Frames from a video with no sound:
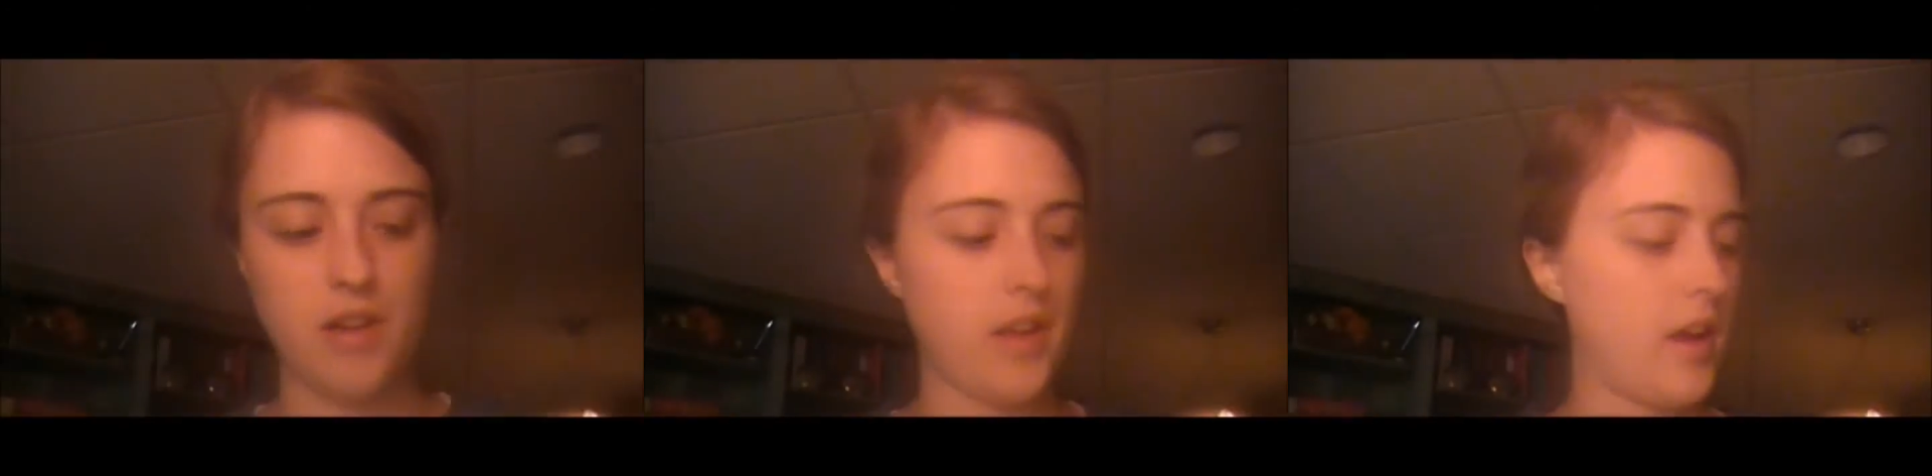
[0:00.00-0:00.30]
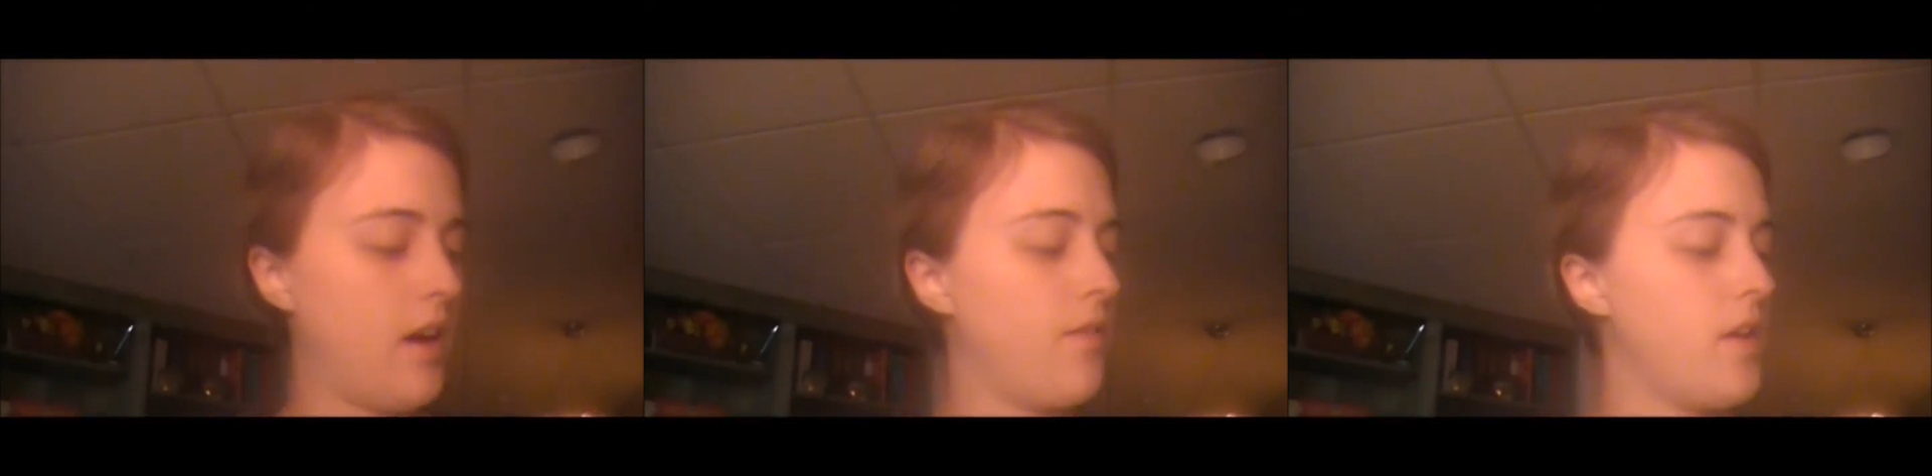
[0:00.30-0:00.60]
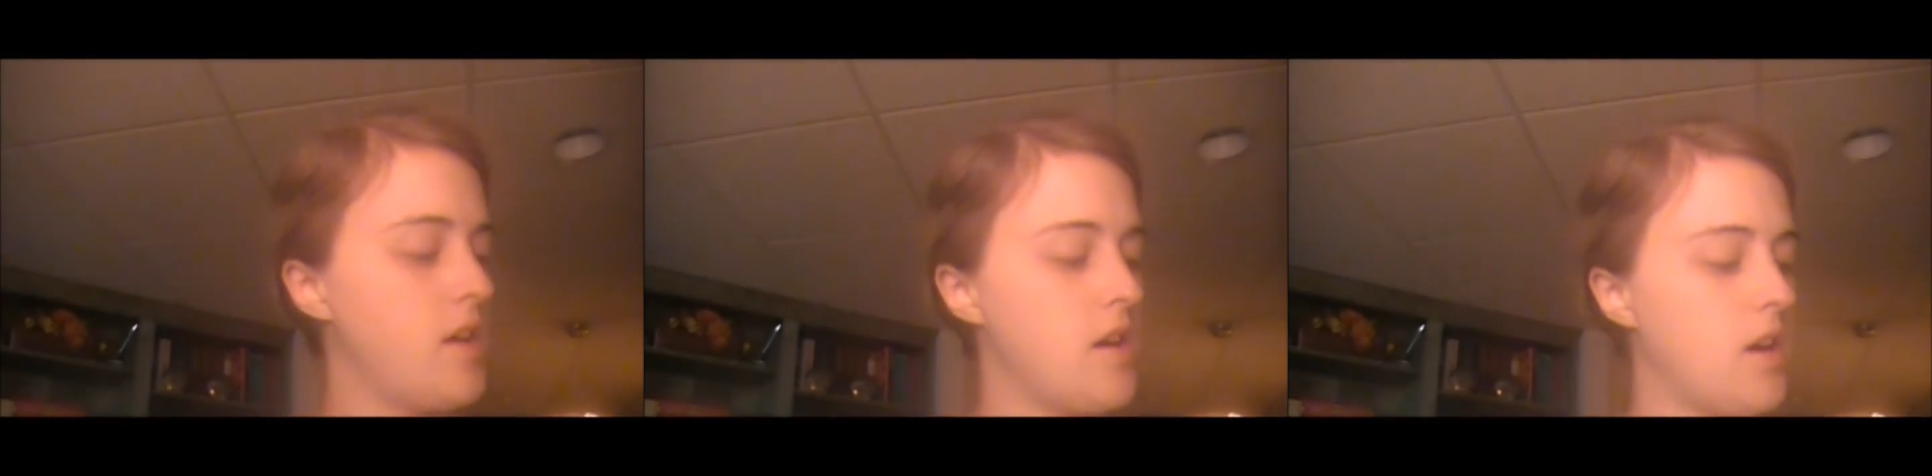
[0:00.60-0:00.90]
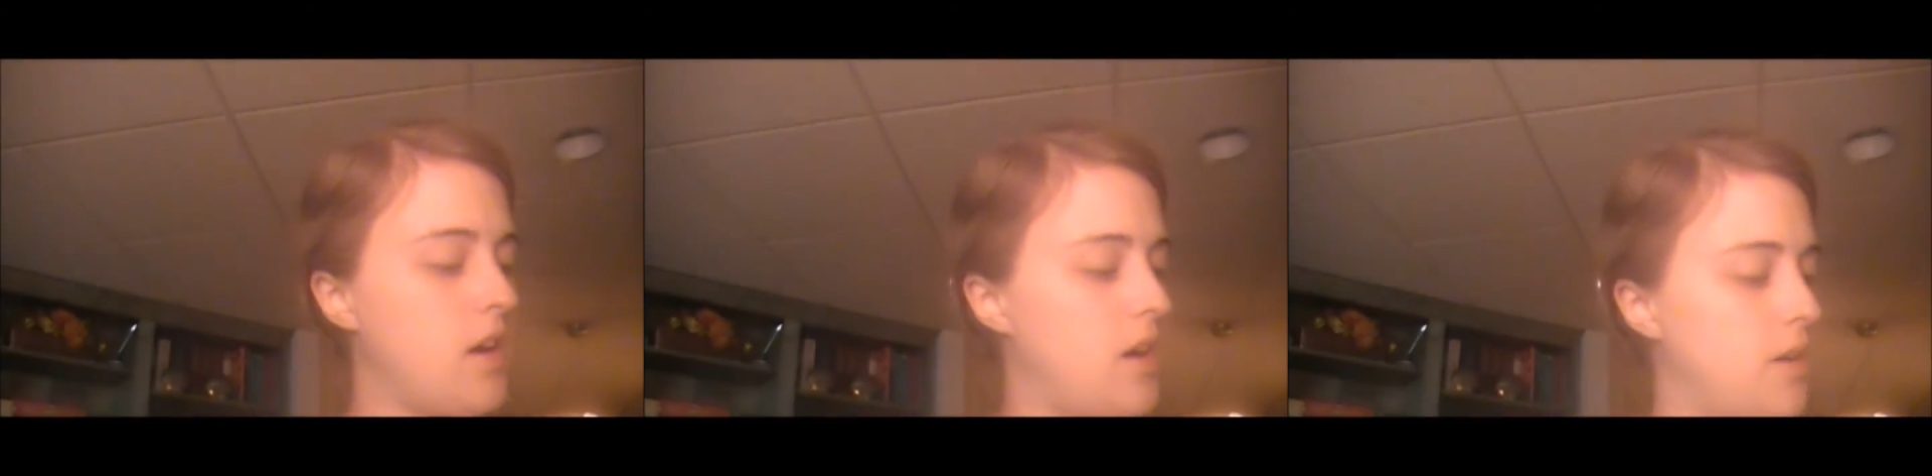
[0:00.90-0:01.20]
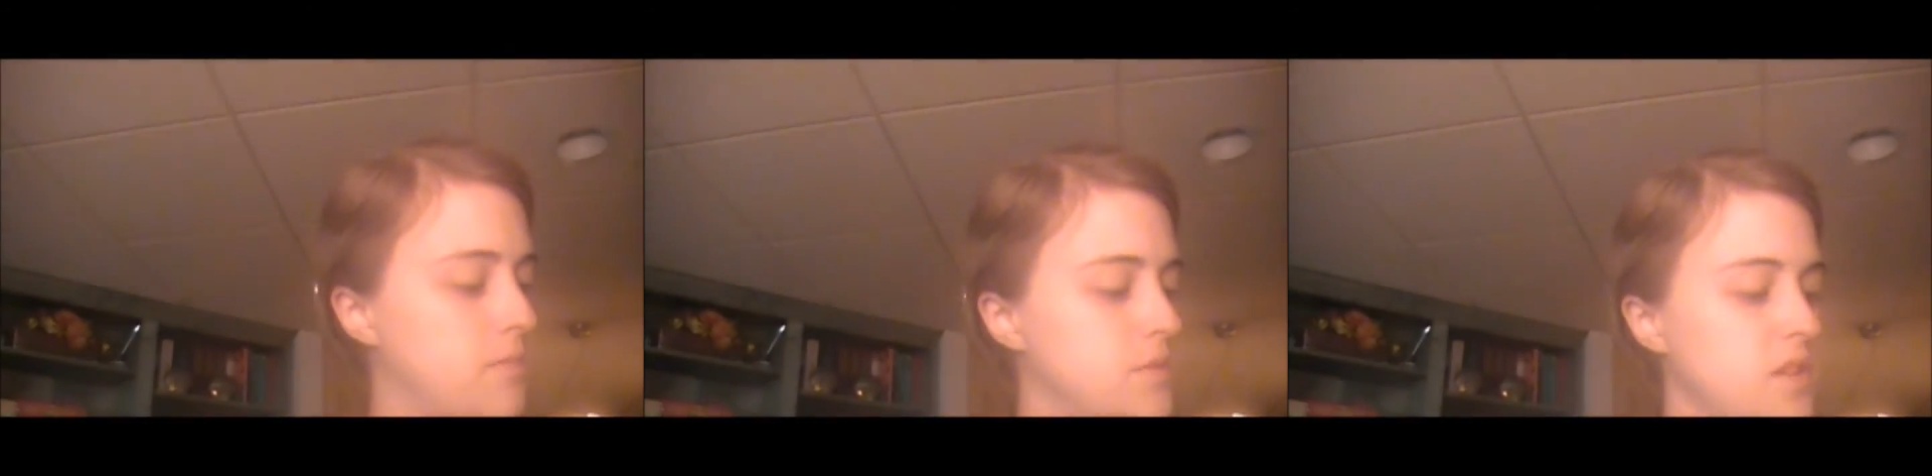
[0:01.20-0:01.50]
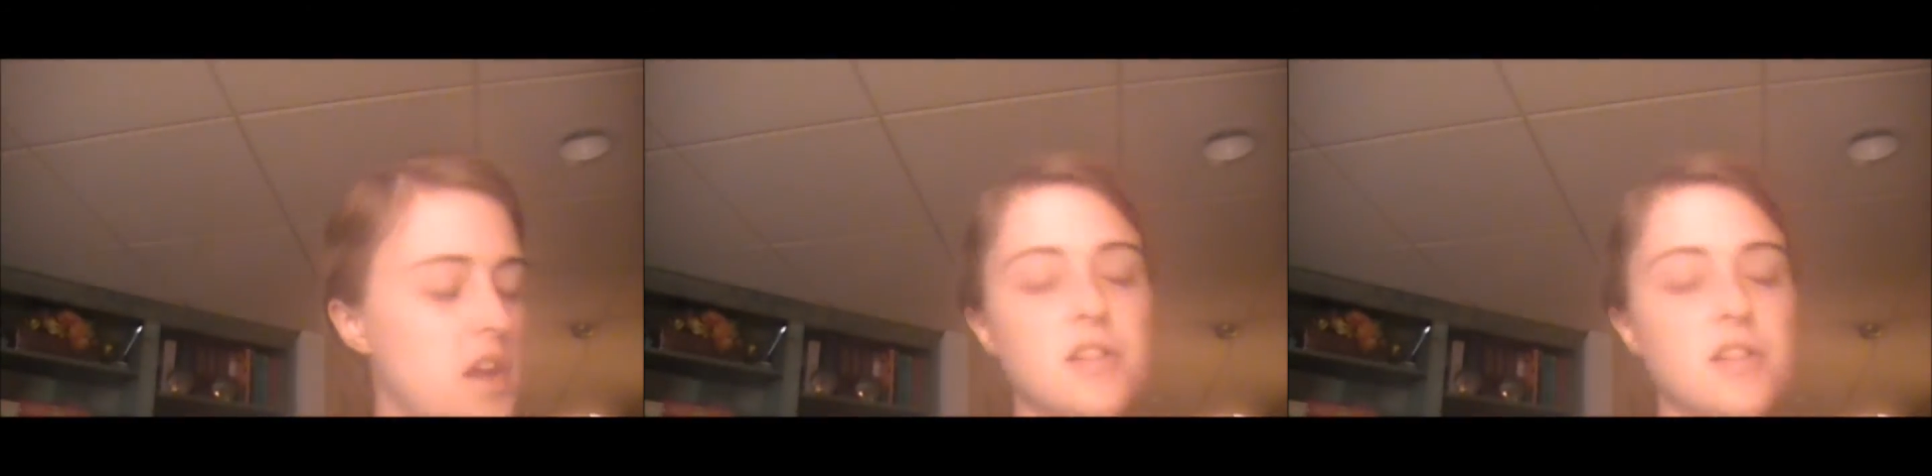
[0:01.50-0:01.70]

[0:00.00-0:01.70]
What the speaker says: I have. So yeah,